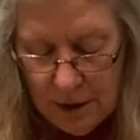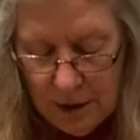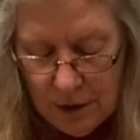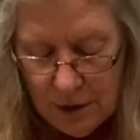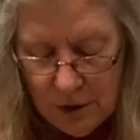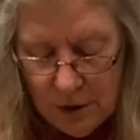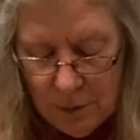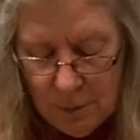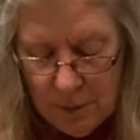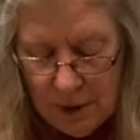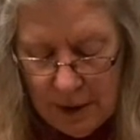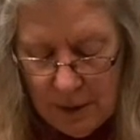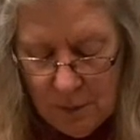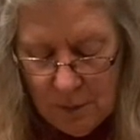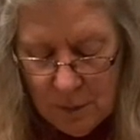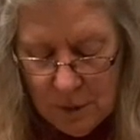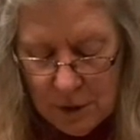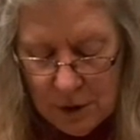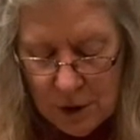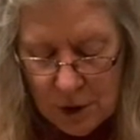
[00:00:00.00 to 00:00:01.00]
you might
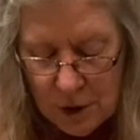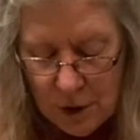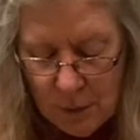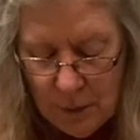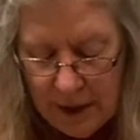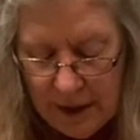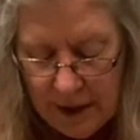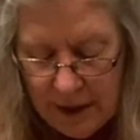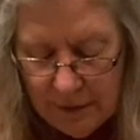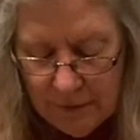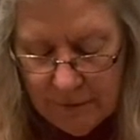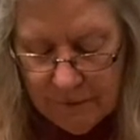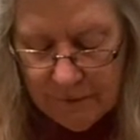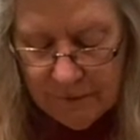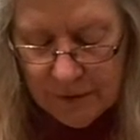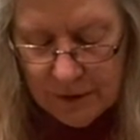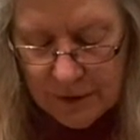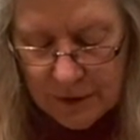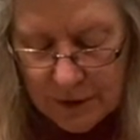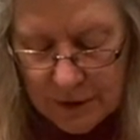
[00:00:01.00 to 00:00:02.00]
want to go ahead
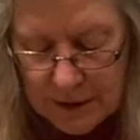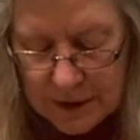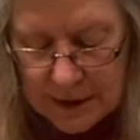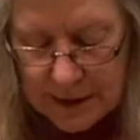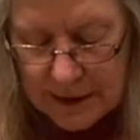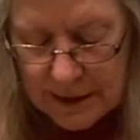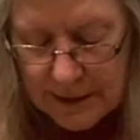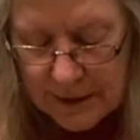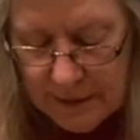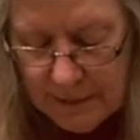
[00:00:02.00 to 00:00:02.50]
first